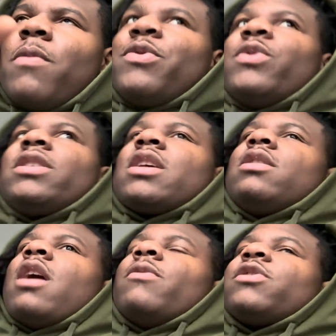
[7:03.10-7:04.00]
I'll
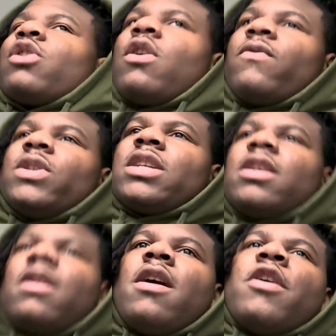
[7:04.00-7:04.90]
start off
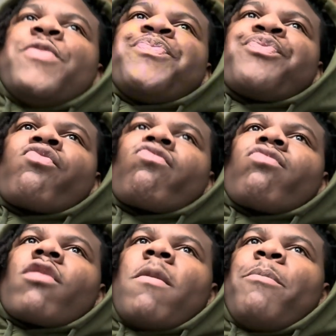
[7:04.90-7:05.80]
risking
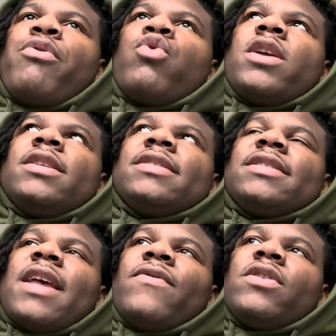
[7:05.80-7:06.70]

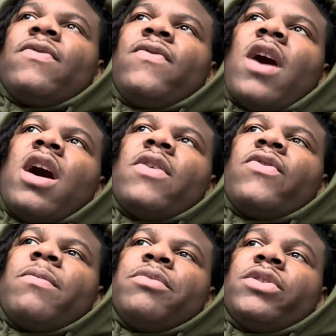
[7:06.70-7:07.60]

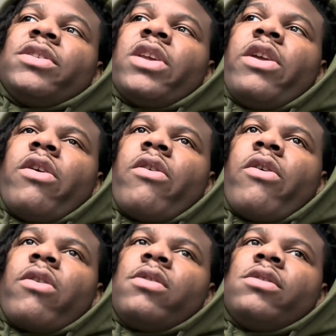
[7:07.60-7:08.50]
0.75%.
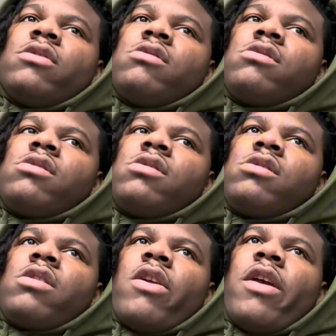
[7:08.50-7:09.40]

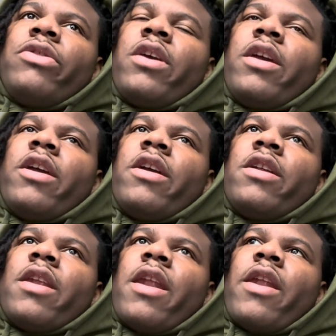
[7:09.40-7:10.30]
And
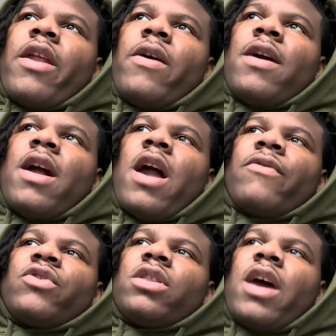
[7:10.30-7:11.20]
then
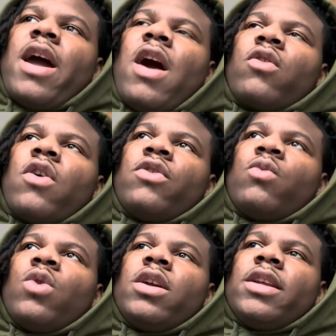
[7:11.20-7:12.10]
after that, I'll go to
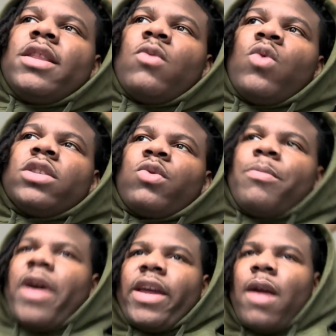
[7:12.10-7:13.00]
1. And then once we're
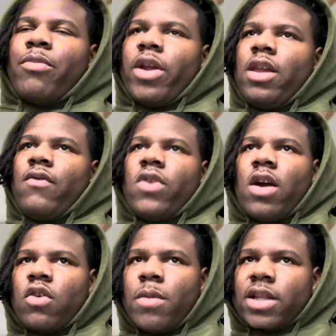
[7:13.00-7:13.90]
back at break even,
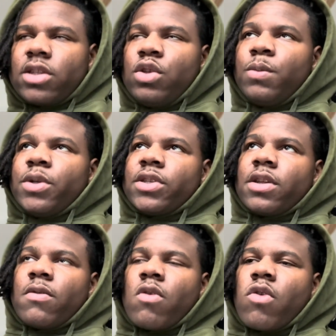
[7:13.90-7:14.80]
I'll go back to 2%.